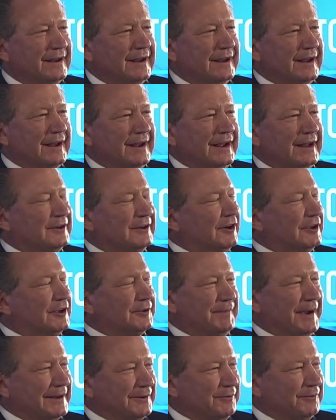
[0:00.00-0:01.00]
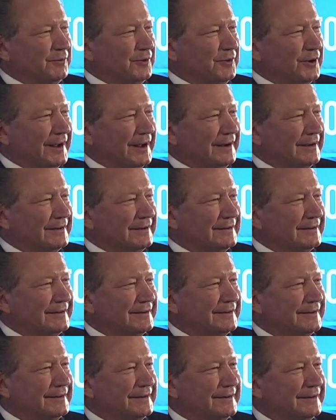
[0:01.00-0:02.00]
it goes back to water.
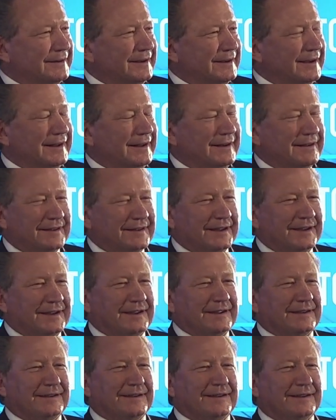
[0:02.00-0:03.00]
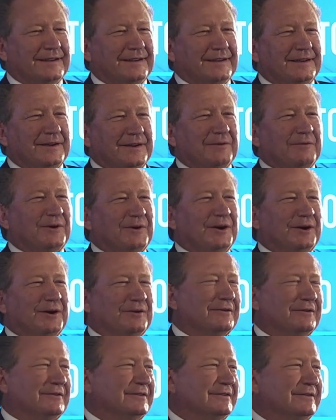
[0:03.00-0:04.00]
And I was thinking,
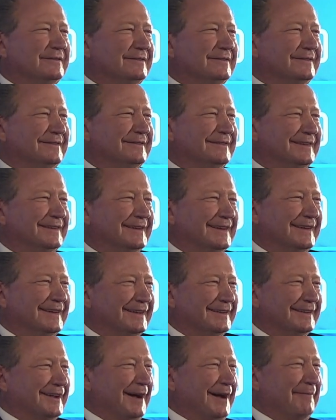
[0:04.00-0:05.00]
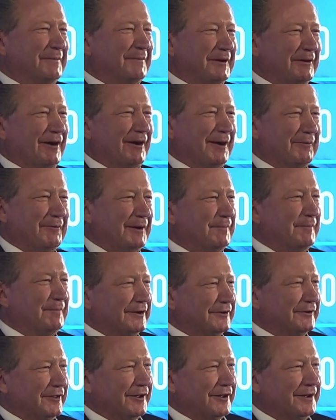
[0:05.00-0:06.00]
whoa, this can't be right. I went
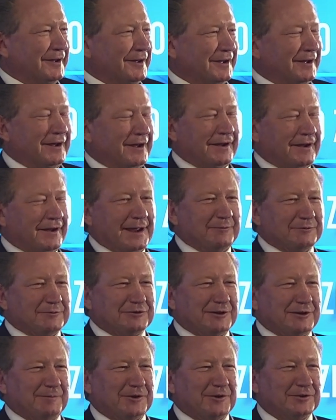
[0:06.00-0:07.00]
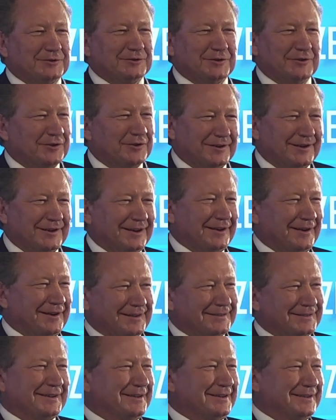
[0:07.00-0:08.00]
back to the chemistry books and thought, no,
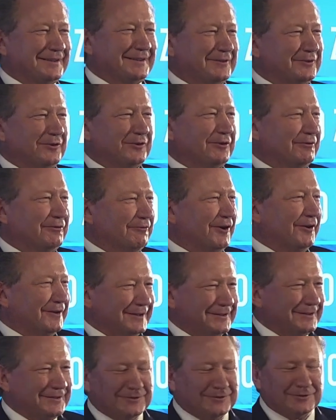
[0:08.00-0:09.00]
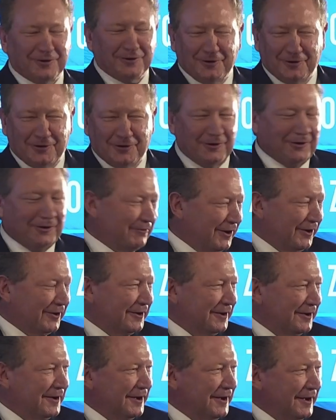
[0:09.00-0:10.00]
this is all wrong. This is all
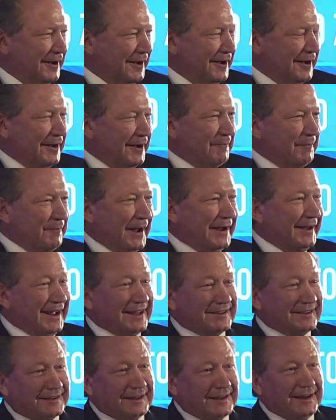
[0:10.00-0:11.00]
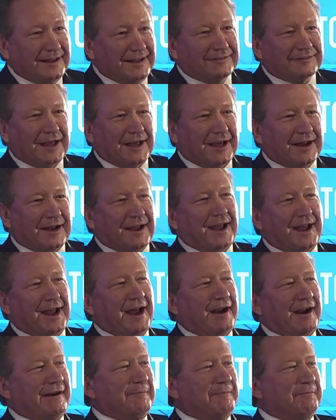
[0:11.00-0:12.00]
wrong. But yes, it is that
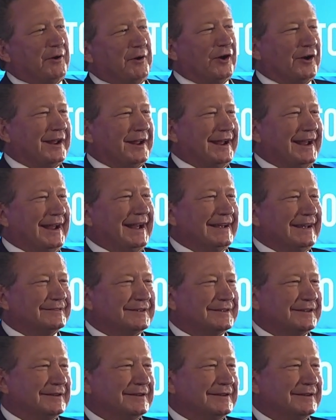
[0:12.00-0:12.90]
Harry Potter-esque